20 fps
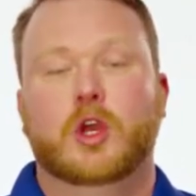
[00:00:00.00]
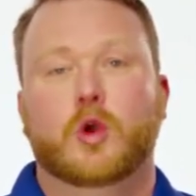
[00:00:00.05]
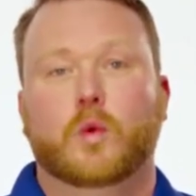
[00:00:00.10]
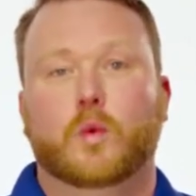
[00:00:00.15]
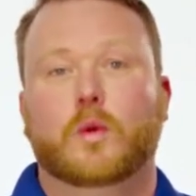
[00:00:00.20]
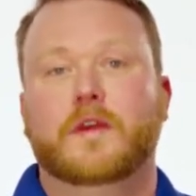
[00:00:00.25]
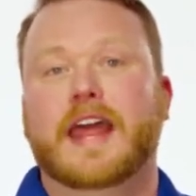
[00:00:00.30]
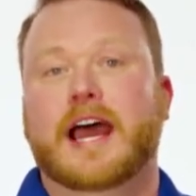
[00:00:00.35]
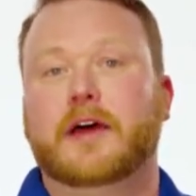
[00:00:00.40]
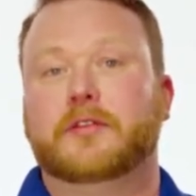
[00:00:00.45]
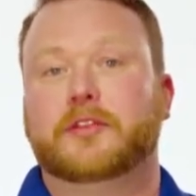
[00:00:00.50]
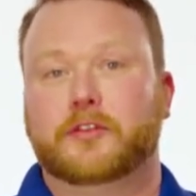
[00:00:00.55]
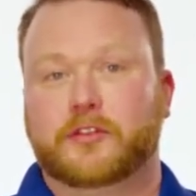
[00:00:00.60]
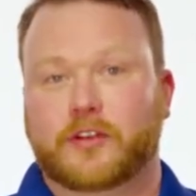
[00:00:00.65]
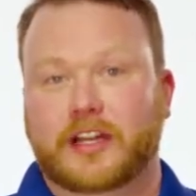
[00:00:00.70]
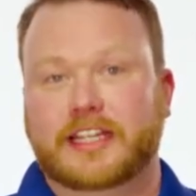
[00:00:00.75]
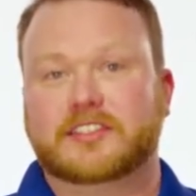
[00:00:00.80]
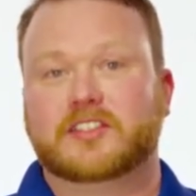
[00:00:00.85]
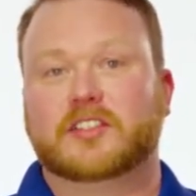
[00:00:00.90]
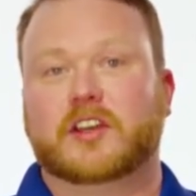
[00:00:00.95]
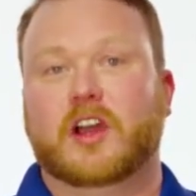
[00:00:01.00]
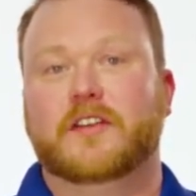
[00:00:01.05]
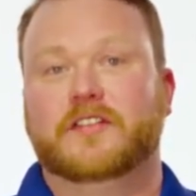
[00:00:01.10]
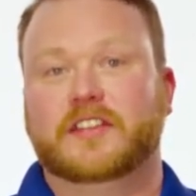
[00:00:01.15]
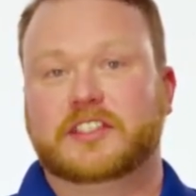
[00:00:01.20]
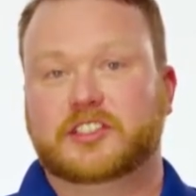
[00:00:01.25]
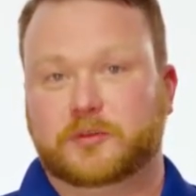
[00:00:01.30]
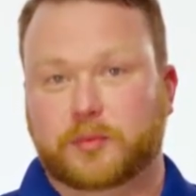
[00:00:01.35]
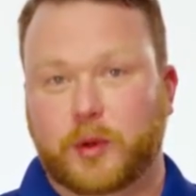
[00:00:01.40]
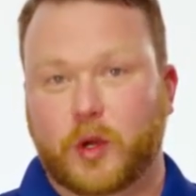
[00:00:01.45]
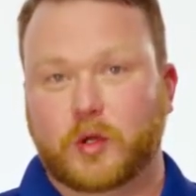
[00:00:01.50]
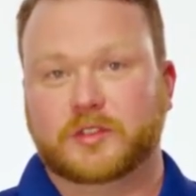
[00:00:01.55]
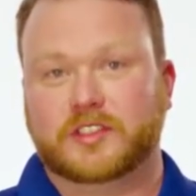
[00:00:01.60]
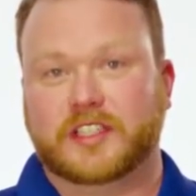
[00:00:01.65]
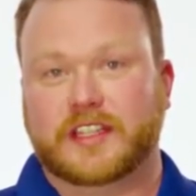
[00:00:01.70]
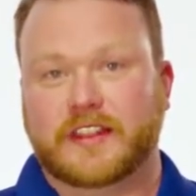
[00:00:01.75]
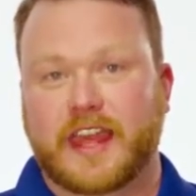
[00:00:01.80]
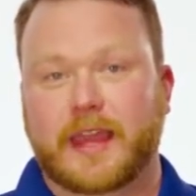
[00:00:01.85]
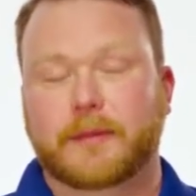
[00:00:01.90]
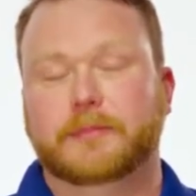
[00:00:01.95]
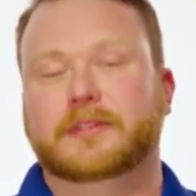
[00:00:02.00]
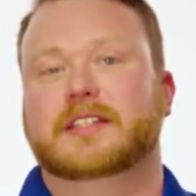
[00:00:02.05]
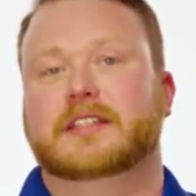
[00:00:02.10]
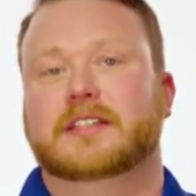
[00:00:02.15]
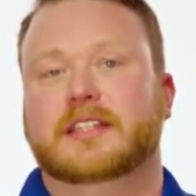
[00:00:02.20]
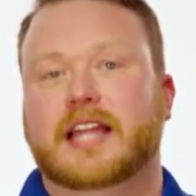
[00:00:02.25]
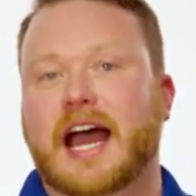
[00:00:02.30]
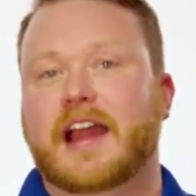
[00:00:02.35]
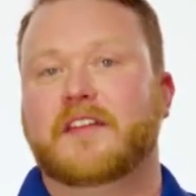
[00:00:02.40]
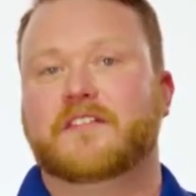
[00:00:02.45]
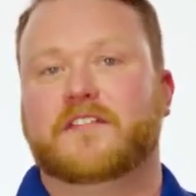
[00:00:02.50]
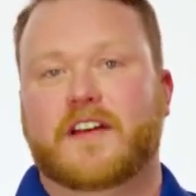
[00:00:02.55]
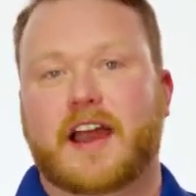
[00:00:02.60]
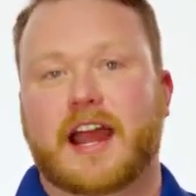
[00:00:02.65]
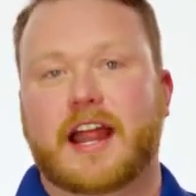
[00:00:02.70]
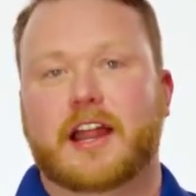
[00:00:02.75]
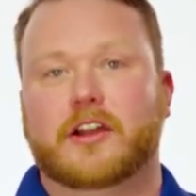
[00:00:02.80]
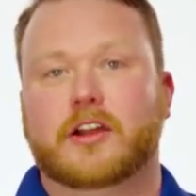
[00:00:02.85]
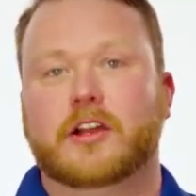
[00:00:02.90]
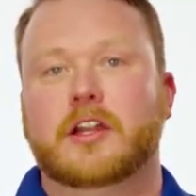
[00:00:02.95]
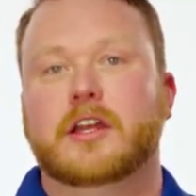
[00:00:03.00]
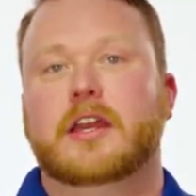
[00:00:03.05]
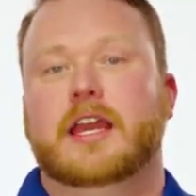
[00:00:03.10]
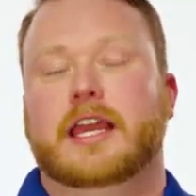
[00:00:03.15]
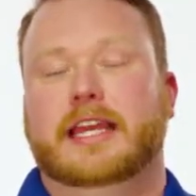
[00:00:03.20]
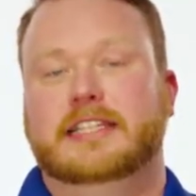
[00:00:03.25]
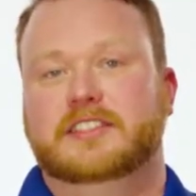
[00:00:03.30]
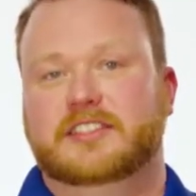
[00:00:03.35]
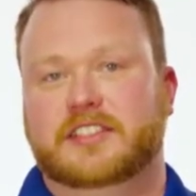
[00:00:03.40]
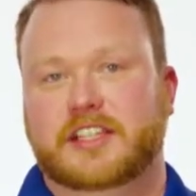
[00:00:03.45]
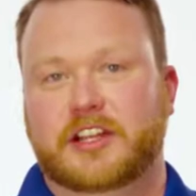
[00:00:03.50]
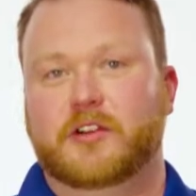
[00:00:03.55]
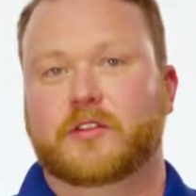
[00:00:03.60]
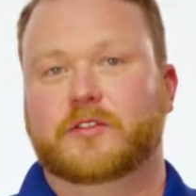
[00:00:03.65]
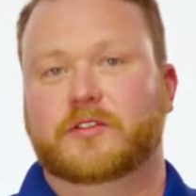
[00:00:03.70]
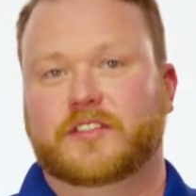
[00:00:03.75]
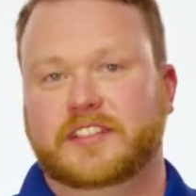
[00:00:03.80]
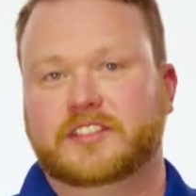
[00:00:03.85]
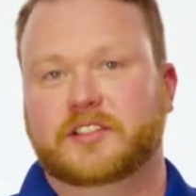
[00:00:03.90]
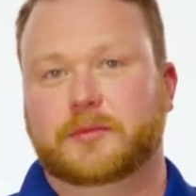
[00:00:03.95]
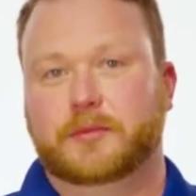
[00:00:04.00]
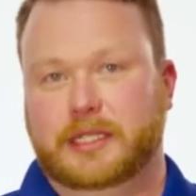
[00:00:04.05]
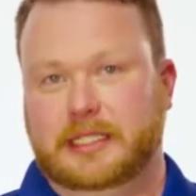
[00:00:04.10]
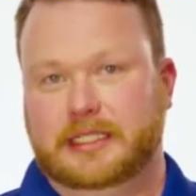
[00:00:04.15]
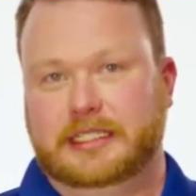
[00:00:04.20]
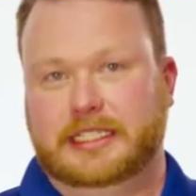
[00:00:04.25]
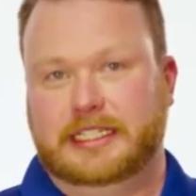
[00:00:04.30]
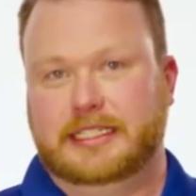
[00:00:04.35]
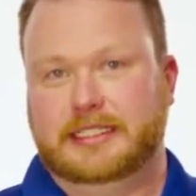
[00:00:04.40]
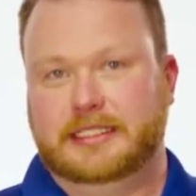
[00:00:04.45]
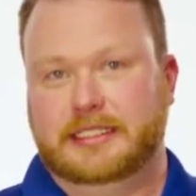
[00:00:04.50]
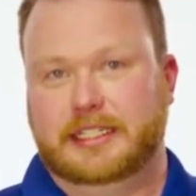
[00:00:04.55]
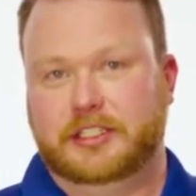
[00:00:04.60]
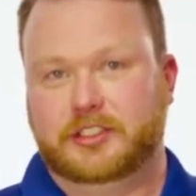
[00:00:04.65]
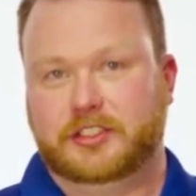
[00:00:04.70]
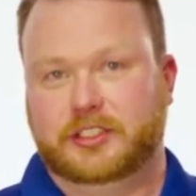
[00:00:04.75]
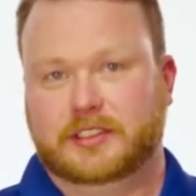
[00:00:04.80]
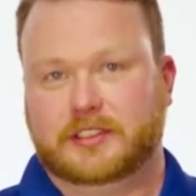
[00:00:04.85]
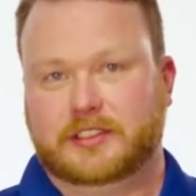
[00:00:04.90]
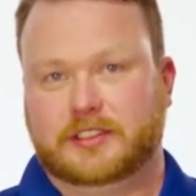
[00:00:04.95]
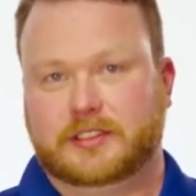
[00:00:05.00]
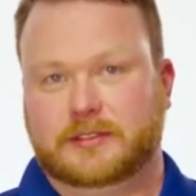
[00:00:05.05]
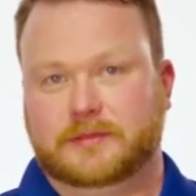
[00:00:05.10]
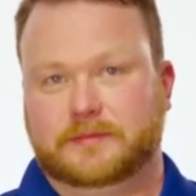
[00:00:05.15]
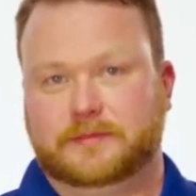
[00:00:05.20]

without the risk of exposing them to live fire and zero visibility conditions.